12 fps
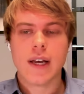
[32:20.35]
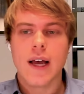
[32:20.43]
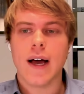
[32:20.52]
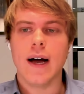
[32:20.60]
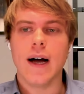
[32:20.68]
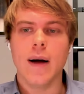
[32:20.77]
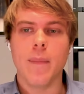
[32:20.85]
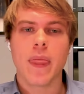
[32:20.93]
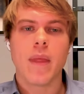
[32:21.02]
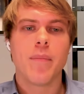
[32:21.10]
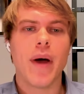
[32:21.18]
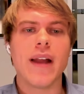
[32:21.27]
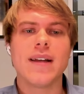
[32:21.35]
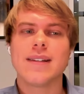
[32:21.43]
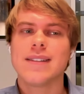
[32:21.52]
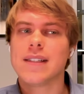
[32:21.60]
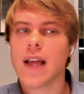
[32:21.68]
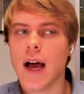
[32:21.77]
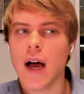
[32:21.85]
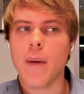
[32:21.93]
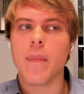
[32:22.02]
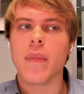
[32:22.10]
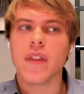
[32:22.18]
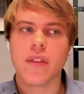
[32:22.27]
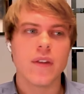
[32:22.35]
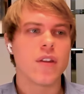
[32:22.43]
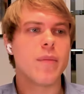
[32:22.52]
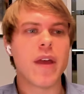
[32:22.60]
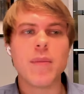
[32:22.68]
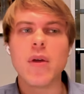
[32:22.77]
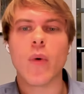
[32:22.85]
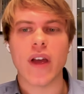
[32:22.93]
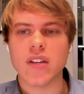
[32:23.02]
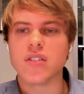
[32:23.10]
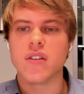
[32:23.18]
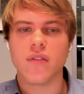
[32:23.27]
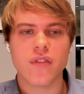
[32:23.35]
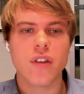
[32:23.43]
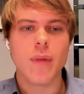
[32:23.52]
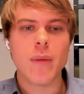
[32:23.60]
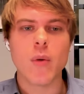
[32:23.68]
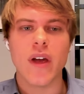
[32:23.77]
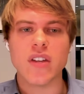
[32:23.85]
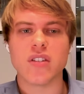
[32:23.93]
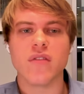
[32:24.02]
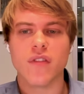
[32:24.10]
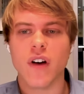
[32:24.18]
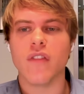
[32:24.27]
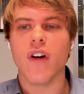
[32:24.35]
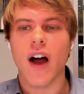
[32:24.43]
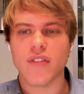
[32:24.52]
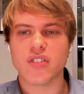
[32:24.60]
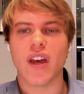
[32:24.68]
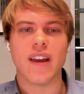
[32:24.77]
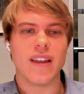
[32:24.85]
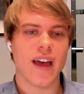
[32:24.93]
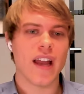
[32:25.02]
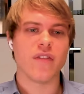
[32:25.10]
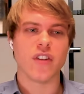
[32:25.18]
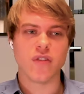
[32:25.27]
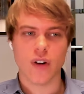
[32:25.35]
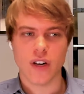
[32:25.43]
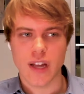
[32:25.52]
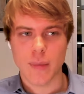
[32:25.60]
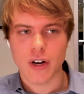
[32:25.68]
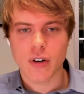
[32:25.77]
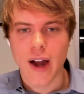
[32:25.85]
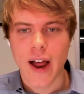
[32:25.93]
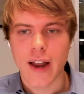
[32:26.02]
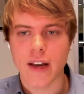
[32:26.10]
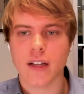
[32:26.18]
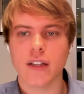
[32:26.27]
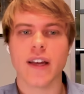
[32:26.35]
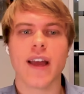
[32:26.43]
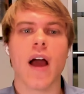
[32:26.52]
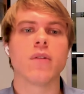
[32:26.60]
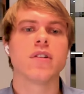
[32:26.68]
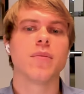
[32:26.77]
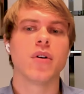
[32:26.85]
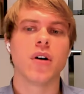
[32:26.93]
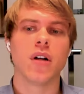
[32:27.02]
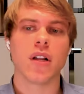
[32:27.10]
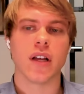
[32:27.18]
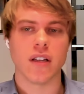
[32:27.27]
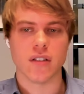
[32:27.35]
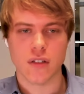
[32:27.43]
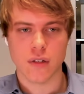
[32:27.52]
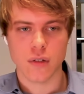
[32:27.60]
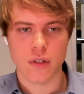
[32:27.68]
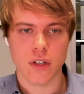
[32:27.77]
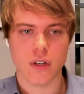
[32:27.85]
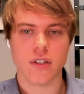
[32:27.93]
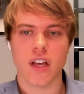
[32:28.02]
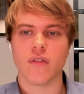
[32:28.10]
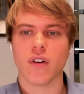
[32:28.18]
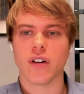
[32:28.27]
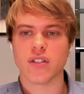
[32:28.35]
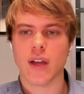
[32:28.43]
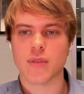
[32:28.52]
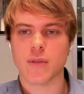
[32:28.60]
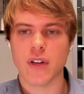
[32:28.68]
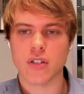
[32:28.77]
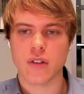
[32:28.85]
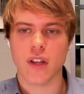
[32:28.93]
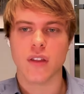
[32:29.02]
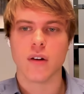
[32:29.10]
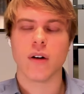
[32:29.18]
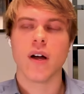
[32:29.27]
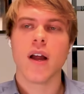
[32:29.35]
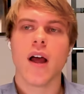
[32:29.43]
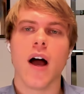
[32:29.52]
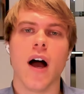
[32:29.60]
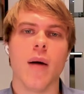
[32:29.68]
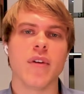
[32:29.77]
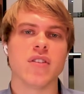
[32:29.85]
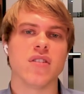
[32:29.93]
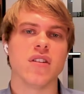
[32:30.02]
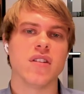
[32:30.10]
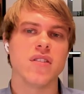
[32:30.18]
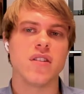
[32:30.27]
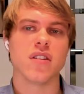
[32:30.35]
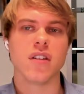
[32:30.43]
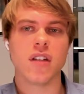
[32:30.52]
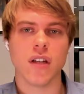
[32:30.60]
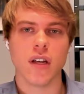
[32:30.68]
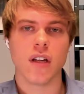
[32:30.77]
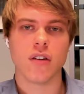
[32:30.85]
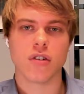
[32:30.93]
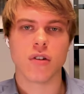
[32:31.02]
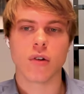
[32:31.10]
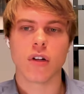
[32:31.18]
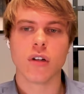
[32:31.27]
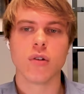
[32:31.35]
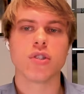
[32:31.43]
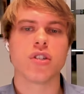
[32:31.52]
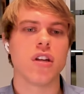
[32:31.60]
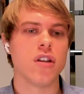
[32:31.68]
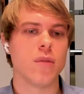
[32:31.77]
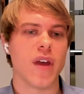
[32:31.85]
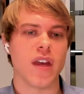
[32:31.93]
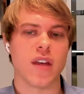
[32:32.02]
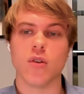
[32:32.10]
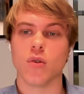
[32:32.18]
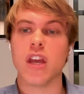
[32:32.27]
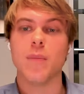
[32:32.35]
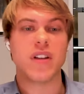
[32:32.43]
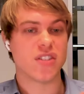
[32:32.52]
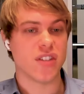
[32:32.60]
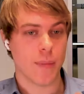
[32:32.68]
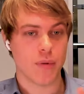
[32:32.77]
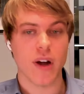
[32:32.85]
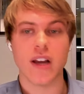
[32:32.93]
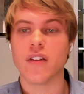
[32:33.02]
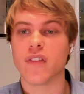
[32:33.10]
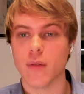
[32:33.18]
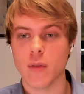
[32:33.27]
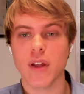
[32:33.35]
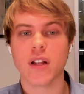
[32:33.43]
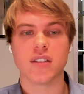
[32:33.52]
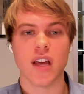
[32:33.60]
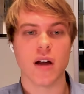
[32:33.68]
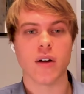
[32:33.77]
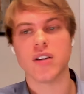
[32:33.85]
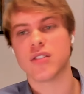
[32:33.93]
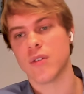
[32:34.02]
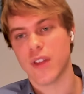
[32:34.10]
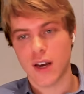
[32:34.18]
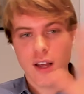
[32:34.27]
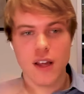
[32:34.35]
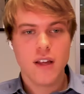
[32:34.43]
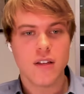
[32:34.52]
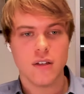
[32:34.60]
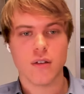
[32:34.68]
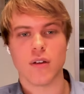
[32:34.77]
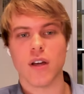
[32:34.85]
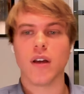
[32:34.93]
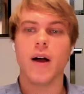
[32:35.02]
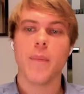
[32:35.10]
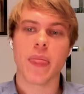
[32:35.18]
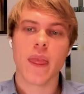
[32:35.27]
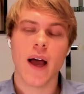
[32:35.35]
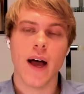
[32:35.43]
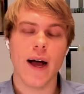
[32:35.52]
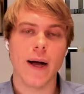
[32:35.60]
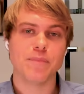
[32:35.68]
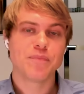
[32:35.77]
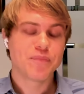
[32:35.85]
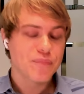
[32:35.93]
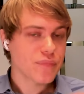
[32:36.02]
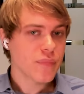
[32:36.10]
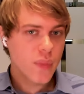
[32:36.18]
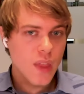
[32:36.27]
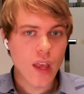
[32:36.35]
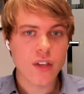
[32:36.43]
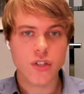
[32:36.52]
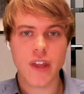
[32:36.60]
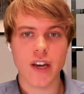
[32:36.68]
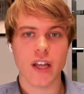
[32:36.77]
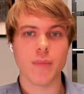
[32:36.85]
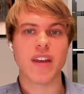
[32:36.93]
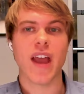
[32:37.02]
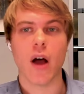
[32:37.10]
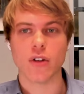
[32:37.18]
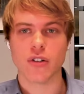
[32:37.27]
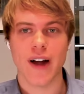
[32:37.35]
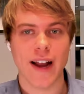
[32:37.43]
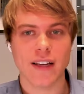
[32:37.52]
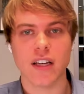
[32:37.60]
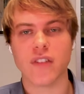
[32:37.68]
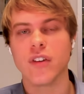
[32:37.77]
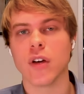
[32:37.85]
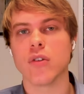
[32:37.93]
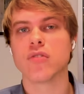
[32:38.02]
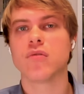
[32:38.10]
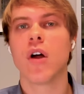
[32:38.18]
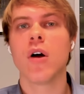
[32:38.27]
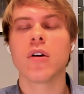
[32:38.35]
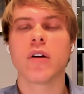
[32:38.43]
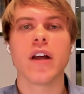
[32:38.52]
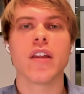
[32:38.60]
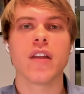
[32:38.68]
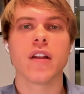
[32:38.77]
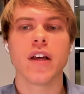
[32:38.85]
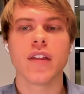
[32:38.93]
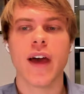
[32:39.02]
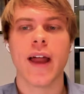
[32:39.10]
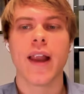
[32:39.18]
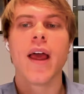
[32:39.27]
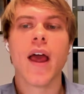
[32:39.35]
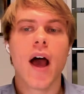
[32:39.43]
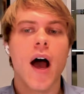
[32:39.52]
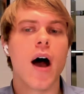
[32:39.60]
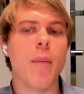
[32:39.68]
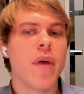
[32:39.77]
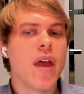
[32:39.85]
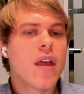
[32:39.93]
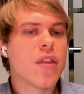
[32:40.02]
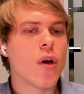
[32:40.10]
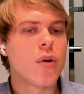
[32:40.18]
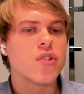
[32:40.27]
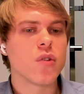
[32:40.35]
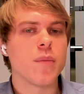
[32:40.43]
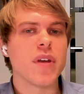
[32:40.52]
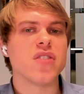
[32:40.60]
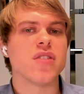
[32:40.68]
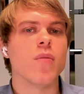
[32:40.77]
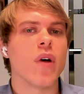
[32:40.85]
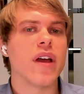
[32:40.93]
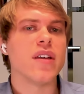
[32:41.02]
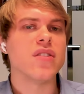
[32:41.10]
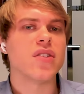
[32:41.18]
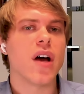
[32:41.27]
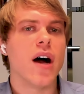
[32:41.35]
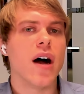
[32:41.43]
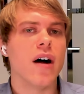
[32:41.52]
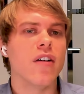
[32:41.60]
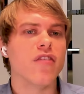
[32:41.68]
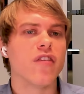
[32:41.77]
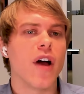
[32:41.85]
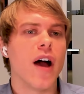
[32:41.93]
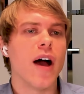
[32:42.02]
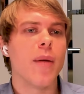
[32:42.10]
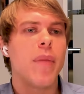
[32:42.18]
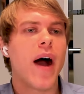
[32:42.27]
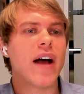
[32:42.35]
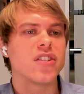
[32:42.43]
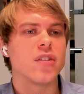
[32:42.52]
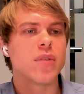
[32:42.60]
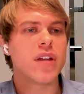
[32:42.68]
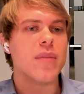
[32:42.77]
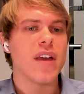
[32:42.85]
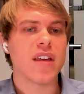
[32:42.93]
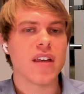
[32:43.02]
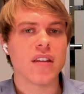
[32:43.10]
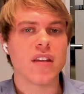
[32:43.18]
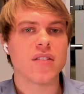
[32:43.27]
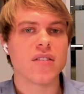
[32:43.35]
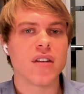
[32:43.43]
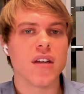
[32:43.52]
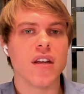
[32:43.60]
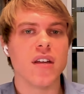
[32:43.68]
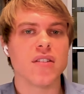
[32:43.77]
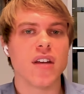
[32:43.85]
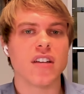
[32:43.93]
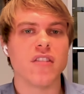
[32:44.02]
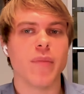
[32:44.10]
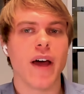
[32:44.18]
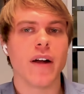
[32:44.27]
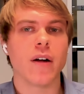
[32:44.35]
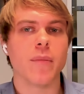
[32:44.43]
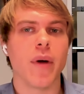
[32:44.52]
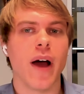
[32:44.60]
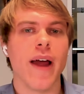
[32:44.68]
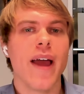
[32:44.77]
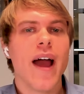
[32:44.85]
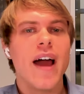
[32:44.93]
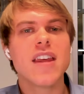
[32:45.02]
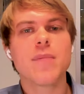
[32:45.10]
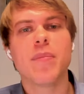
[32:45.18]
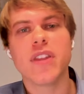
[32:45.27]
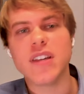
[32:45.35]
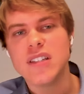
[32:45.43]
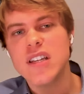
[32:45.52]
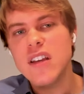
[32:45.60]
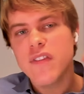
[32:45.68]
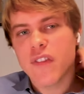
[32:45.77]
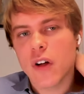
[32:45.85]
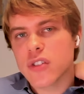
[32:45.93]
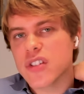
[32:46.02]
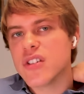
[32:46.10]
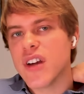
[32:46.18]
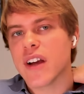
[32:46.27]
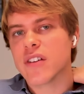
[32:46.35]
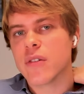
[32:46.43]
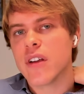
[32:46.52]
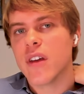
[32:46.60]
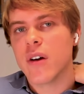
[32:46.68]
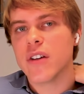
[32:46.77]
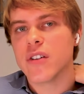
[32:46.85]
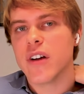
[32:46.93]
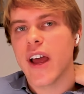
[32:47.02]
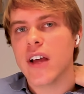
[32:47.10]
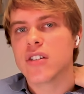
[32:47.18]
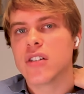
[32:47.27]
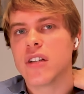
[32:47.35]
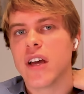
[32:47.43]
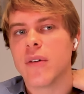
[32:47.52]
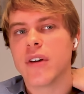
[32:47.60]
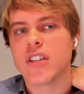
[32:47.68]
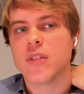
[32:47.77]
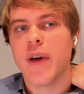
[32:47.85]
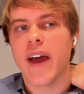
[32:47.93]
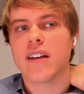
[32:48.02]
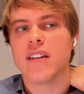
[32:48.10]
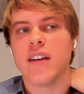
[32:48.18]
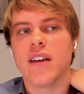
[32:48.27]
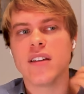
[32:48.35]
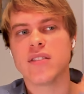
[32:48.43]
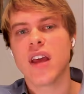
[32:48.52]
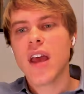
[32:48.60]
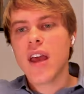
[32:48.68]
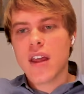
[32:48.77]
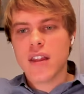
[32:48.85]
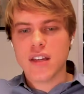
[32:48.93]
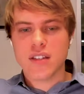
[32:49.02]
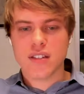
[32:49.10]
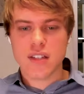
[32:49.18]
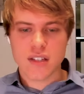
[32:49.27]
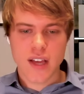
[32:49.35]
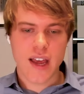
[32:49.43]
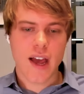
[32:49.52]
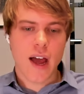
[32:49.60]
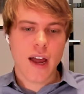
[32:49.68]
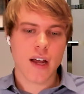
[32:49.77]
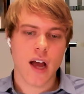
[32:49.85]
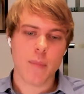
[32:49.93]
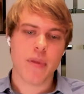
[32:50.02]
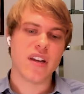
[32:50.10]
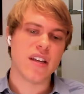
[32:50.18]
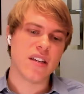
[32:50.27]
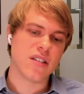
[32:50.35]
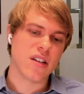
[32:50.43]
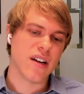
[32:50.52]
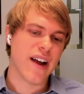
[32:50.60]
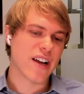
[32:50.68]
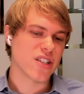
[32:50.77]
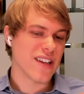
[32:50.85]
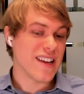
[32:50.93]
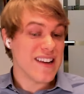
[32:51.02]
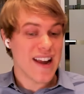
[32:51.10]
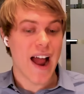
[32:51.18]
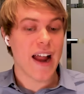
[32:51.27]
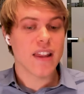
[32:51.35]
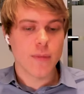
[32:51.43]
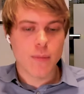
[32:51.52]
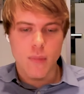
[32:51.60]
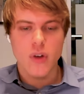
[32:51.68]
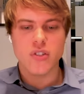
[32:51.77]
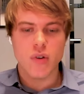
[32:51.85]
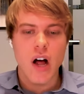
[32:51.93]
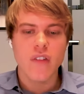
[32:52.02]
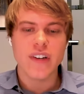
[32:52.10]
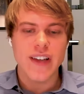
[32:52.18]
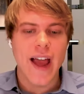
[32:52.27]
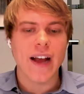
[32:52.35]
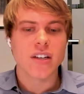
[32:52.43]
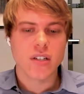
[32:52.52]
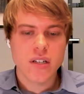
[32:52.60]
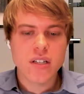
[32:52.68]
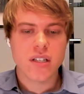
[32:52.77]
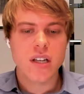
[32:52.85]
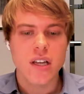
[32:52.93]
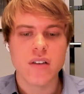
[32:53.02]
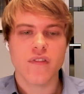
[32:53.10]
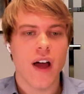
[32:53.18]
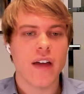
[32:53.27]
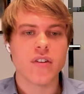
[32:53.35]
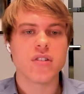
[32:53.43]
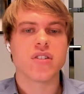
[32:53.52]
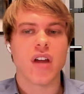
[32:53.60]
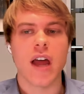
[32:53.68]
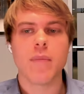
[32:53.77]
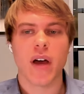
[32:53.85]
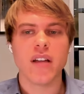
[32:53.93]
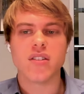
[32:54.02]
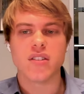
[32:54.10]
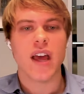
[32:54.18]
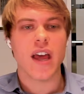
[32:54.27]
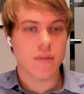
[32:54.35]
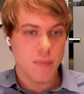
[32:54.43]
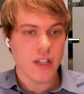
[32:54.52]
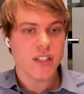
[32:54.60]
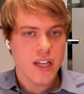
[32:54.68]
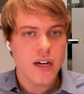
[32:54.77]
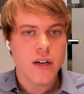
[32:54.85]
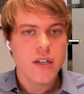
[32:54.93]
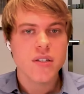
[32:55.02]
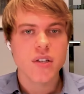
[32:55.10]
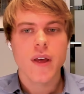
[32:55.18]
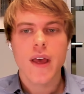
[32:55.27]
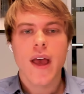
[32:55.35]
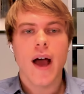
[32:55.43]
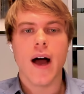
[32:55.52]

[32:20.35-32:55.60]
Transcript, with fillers: Um, but um, th there may be ways of there may be ways of, of offsetting that if it's very democratically accountable and you you know take various steps to make sure that there um, not isn't internal collusion. You make you keep it separated from the military so that you can um, uh, so that it can be counteracted if it goes rogue or anything like that. Um, those would be some ways of uh, possibly making this incentive better. But I think the default trajectory, though, internationally, I would expect is these these AI companies are actually not the most relevant actors in five years' time, but instead militaries, mm-hmm.